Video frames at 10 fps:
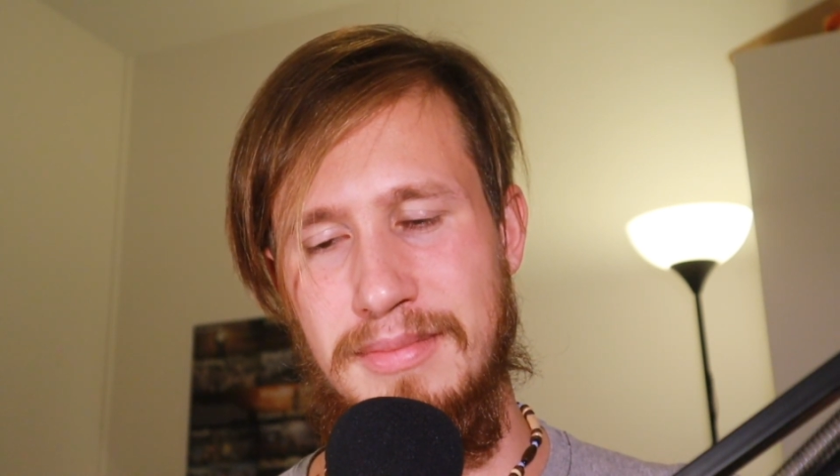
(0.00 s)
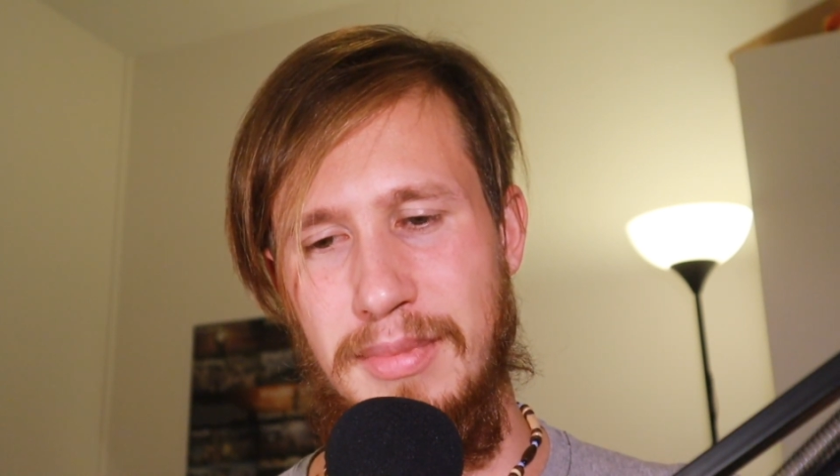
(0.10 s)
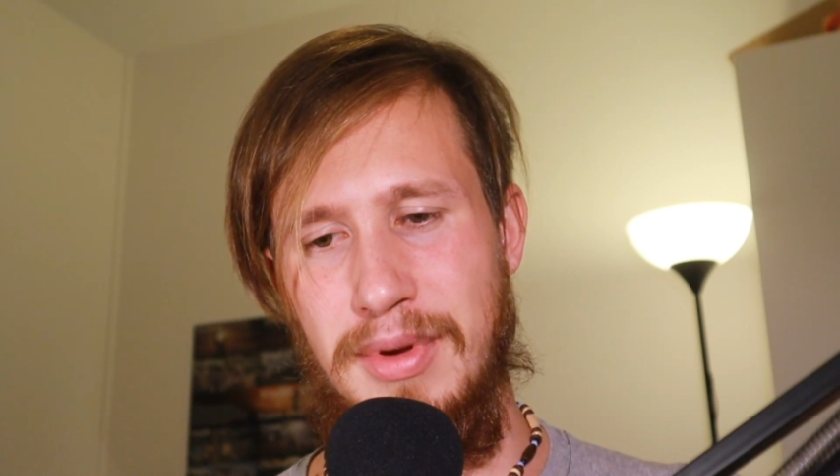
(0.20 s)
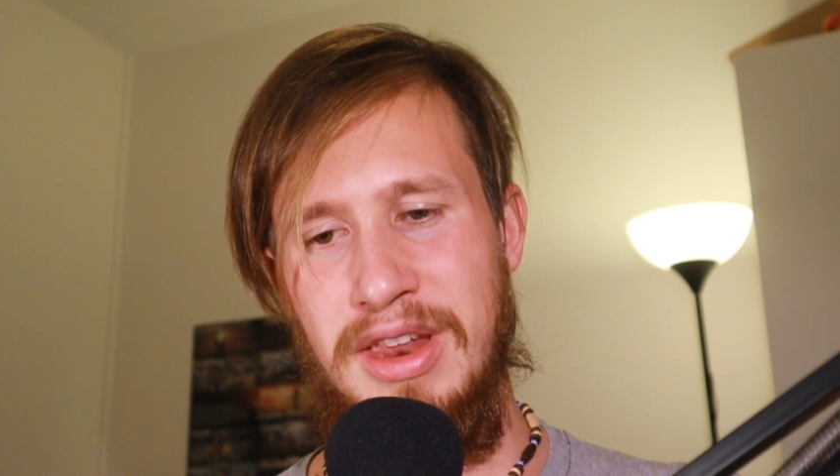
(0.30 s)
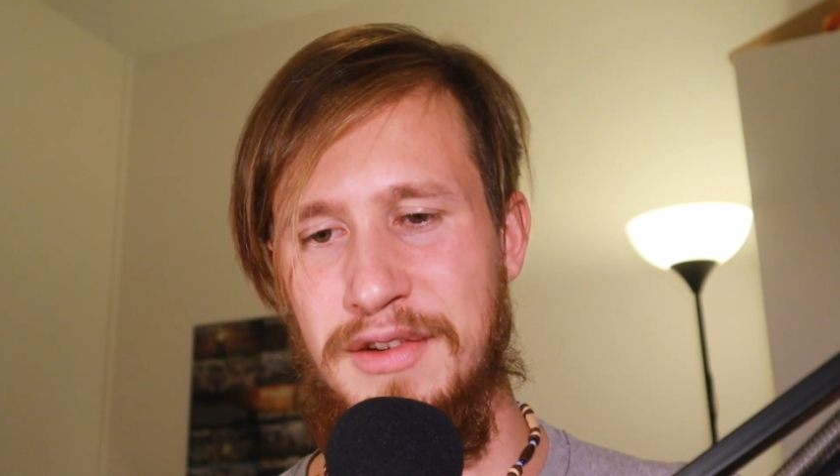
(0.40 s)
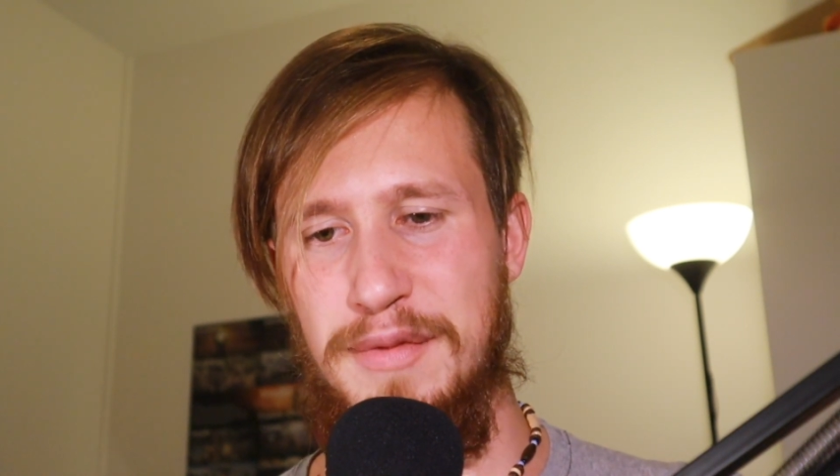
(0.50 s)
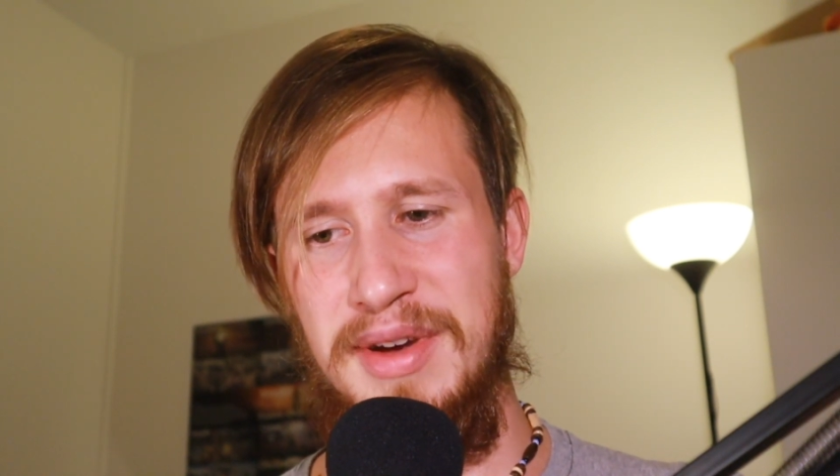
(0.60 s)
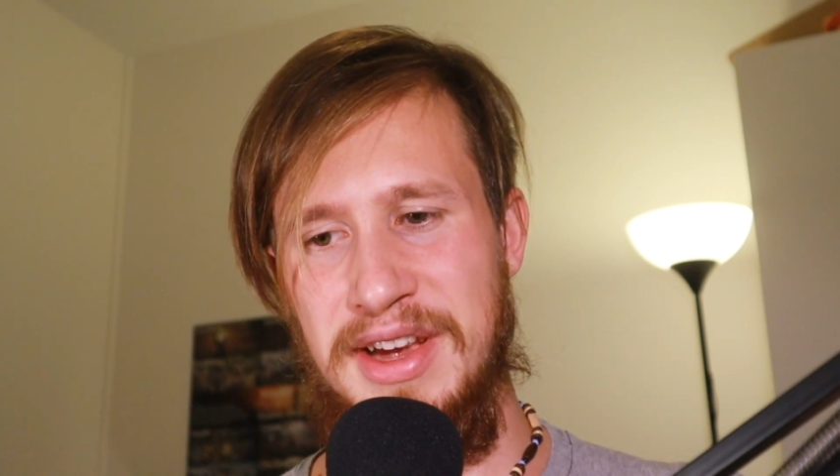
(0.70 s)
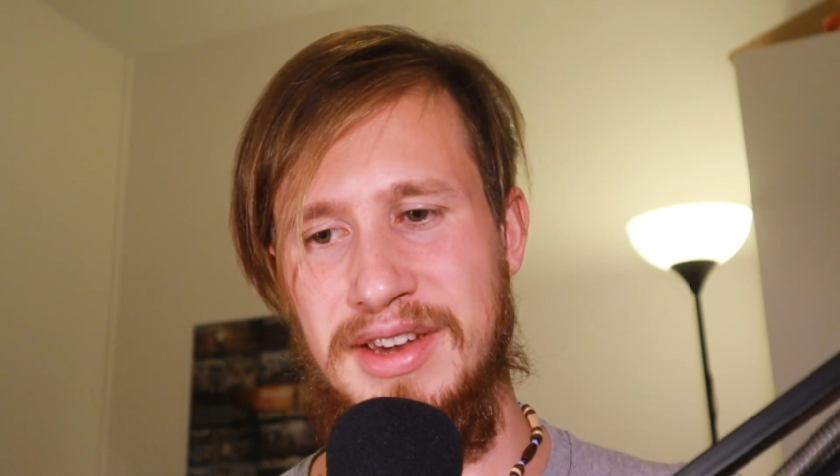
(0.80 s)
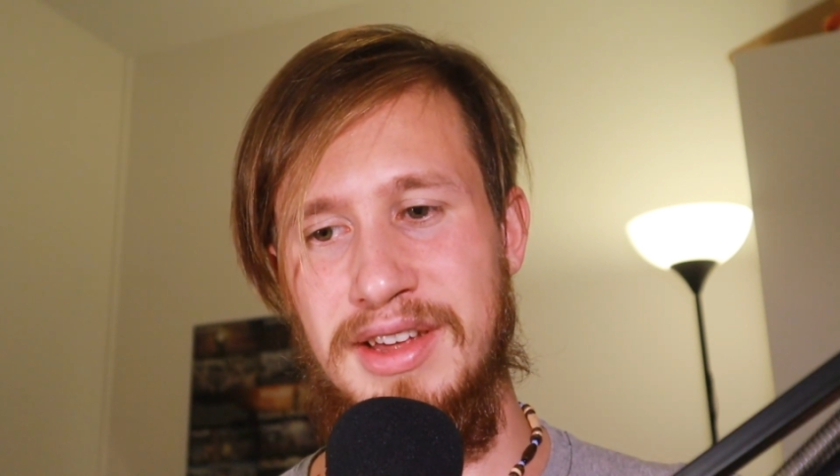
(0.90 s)
belief
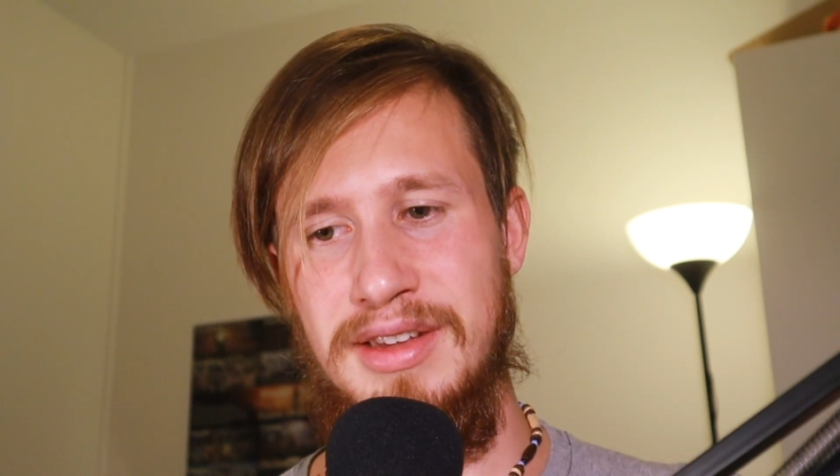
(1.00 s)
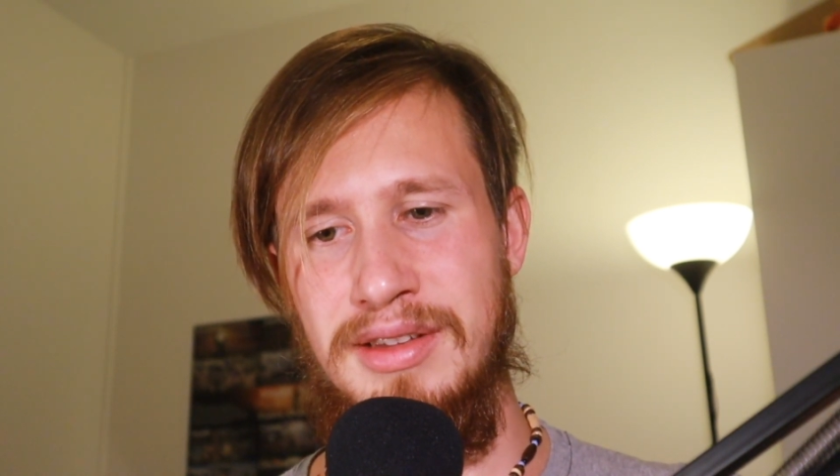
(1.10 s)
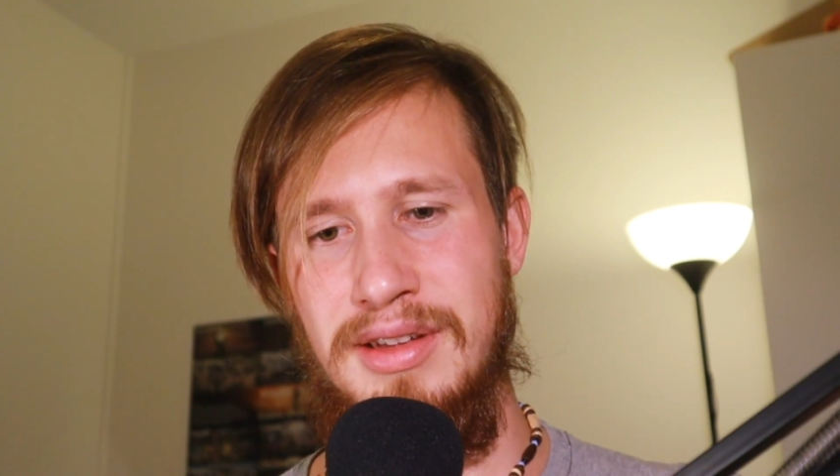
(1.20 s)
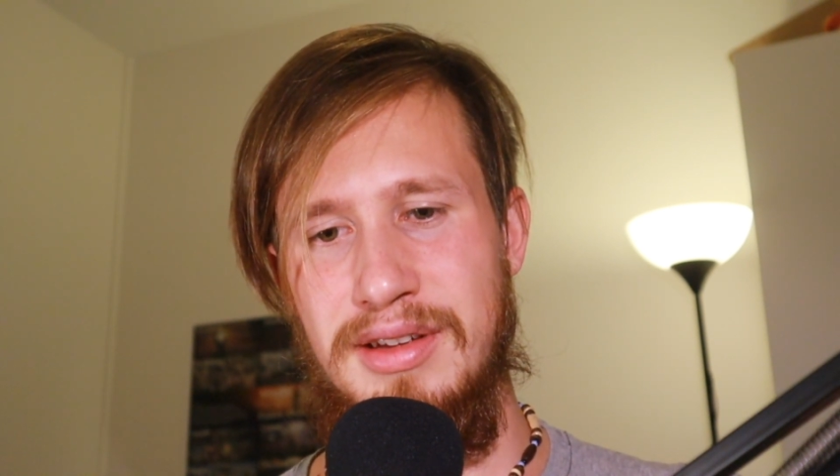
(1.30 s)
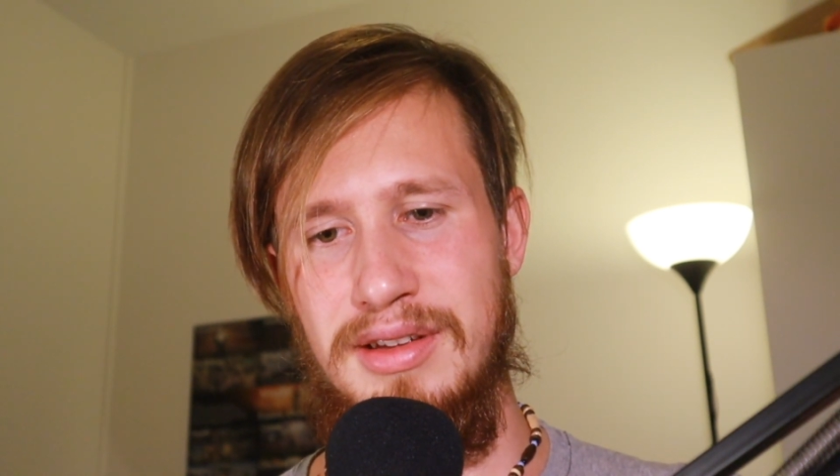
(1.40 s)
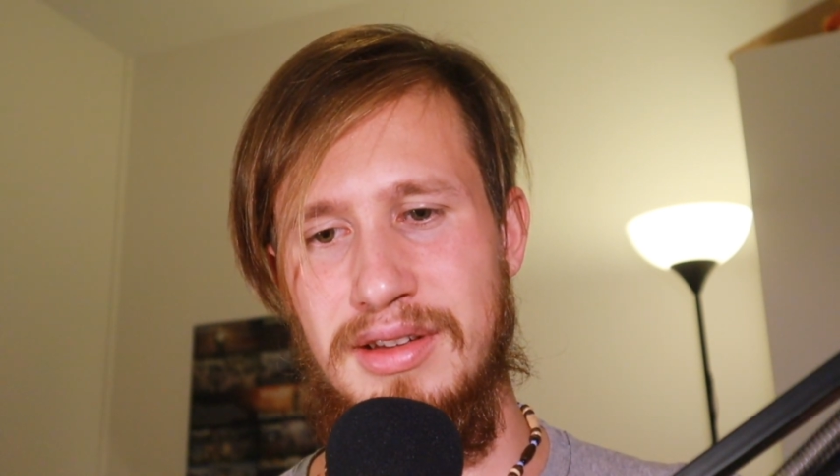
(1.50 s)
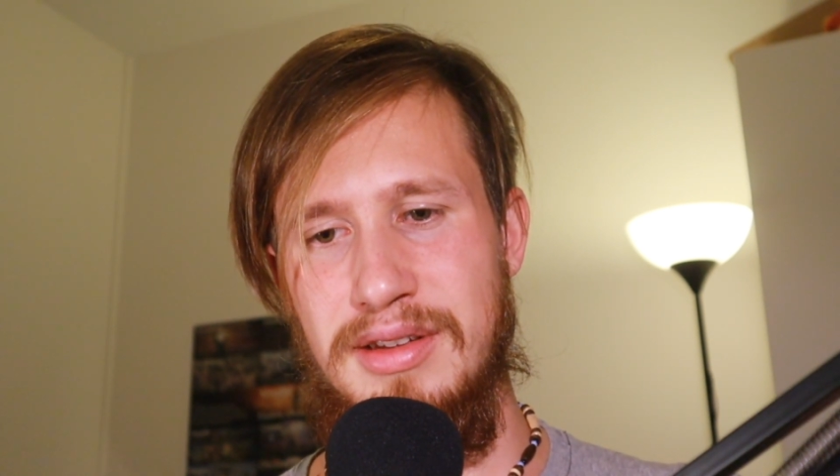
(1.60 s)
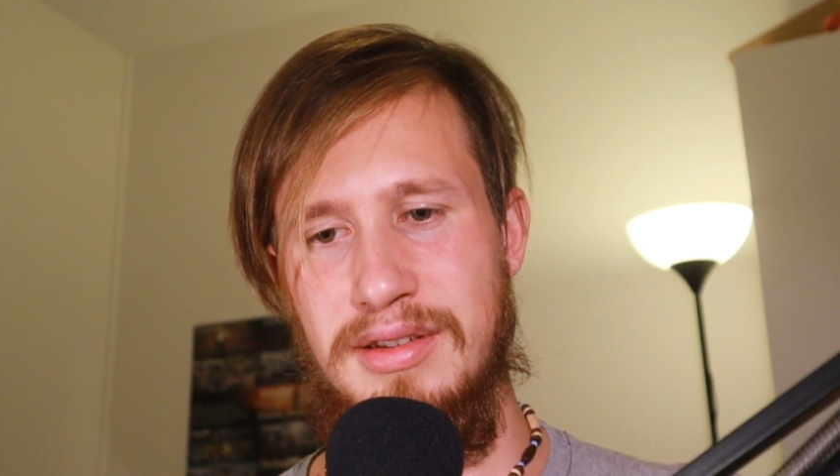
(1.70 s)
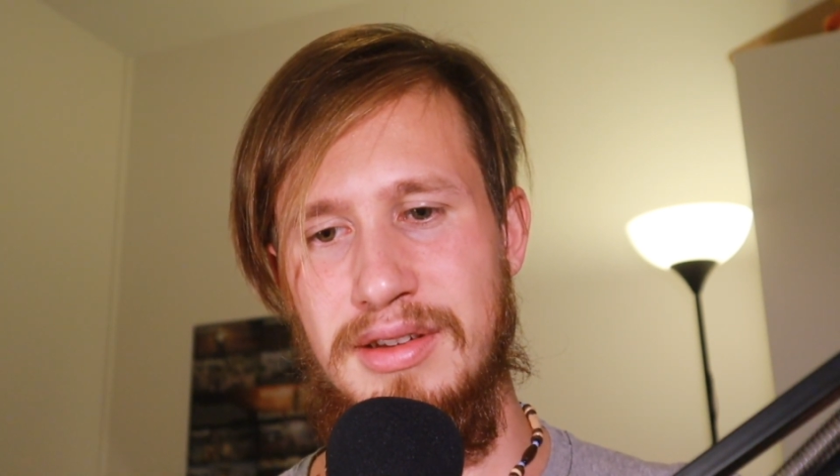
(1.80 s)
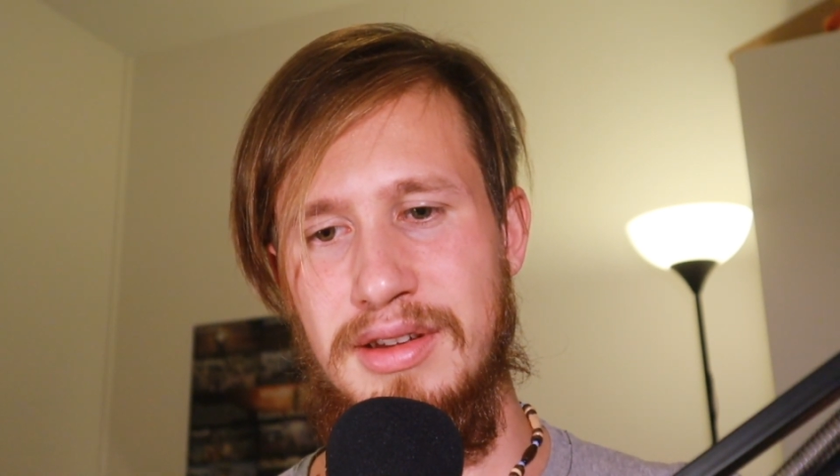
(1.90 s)
back then
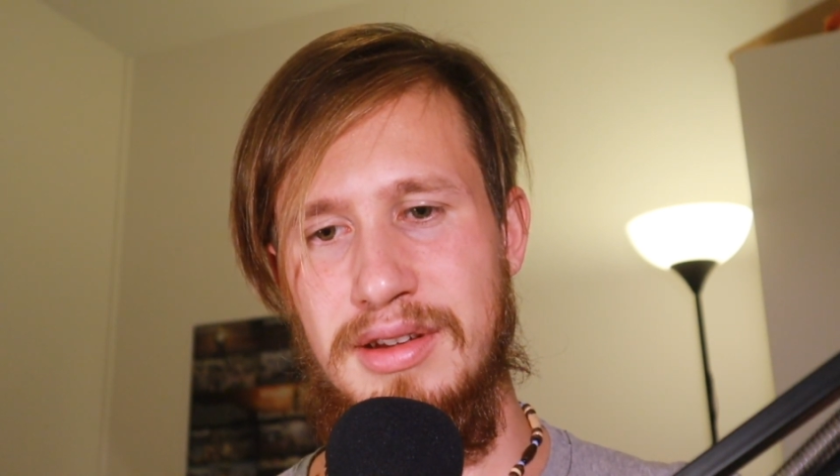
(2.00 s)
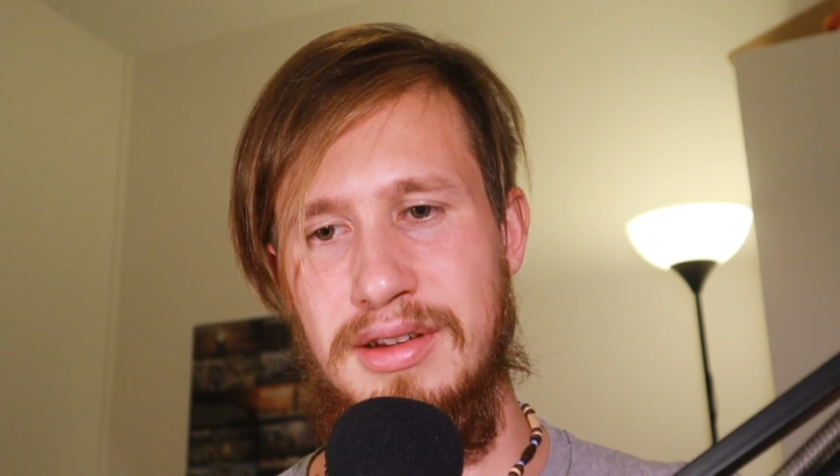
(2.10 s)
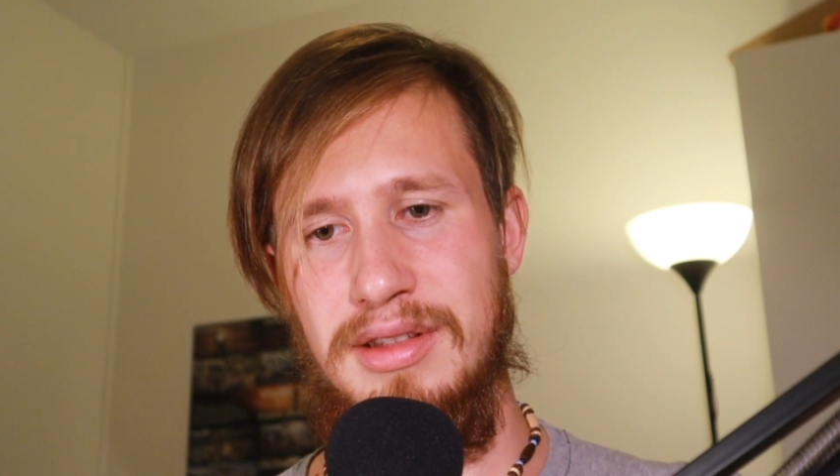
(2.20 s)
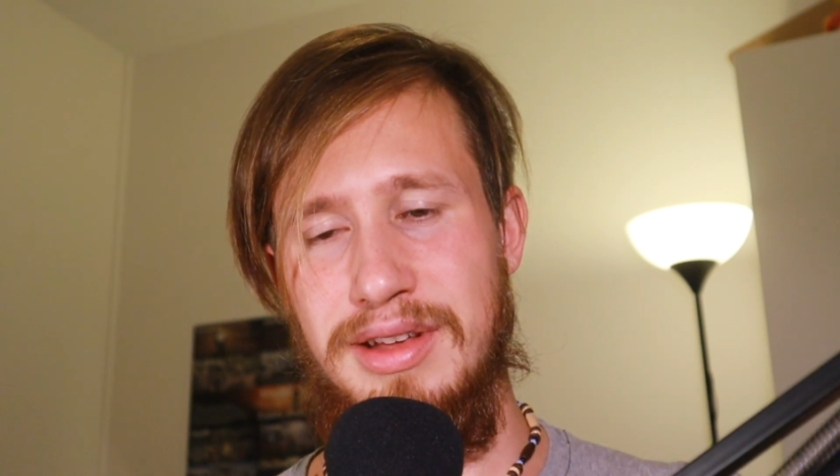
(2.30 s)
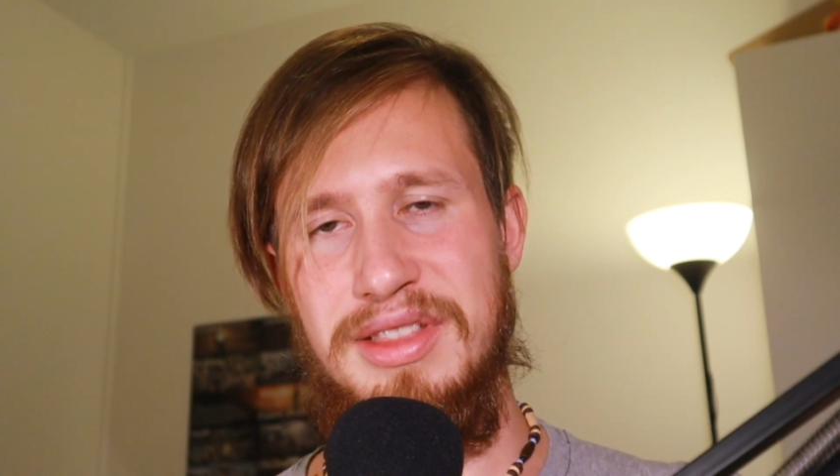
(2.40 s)
that